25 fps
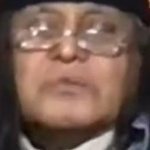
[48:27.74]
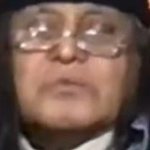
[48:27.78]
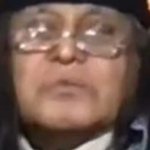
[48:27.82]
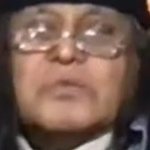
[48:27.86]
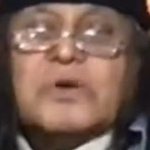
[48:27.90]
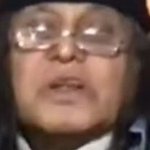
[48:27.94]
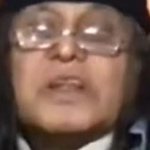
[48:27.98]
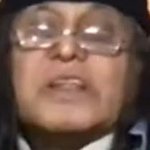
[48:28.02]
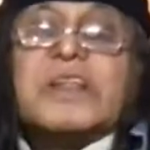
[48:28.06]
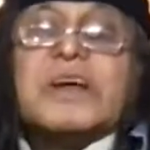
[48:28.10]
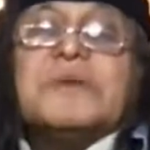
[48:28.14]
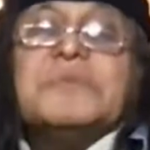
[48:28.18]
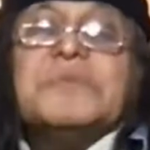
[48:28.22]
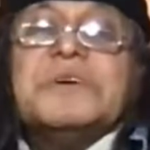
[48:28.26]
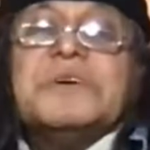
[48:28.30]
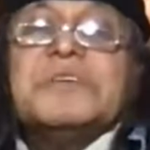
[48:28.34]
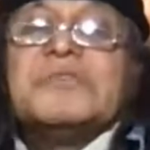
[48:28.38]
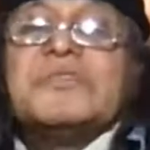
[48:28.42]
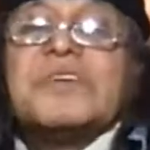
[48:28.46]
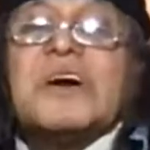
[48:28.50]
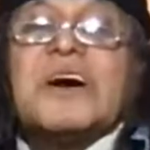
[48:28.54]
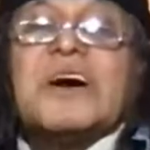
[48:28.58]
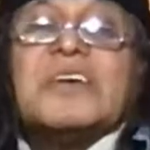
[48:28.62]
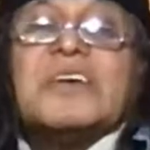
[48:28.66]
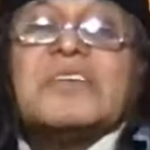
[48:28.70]
Munira
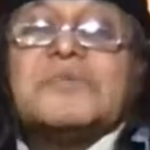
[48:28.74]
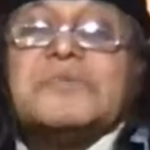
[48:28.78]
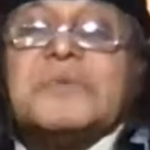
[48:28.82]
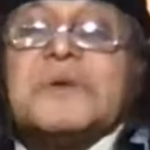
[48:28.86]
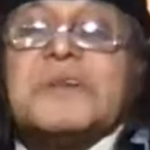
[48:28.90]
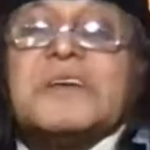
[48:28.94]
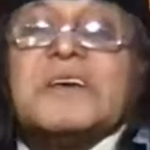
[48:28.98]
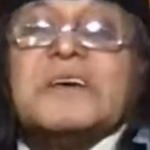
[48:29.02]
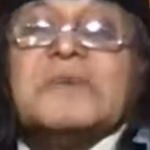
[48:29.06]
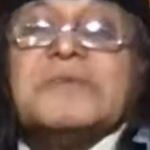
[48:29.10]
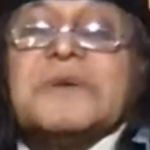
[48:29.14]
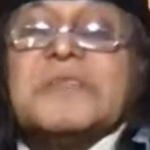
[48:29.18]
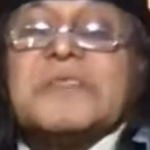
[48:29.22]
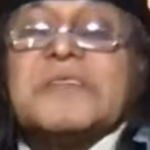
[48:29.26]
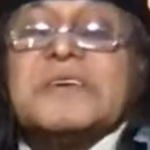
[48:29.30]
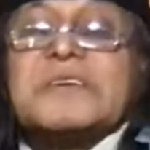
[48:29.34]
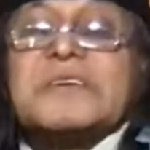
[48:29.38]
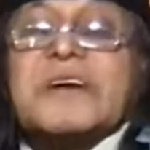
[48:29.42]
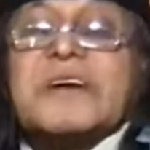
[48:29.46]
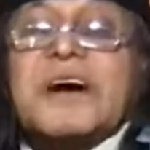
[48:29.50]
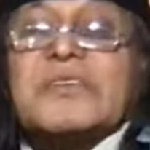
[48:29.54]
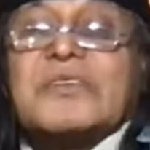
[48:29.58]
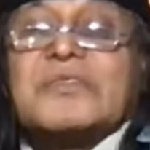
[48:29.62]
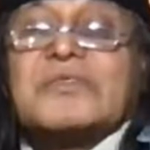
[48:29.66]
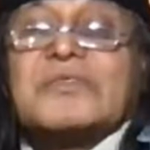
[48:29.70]
Mirza has been given the
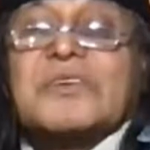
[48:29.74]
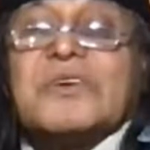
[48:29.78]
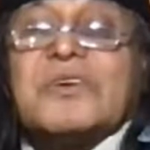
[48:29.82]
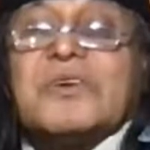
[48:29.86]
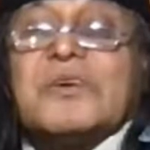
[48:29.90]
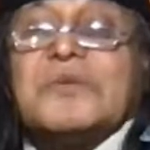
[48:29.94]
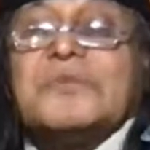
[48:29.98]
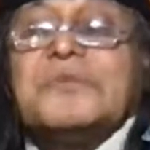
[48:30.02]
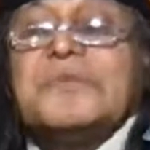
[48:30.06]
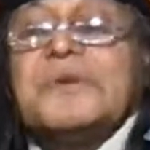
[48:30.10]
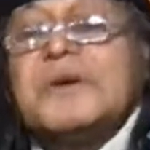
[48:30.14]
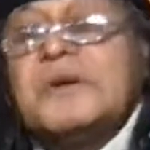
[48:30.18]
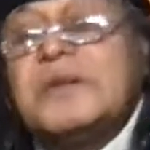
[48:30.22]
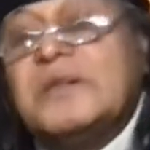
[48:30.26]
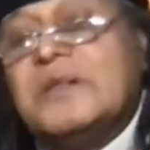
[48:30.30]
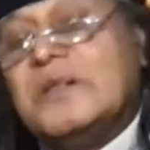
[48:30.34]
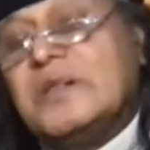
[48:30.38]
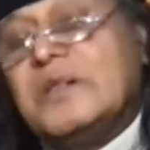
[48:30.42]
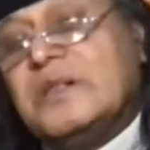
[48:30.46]
task of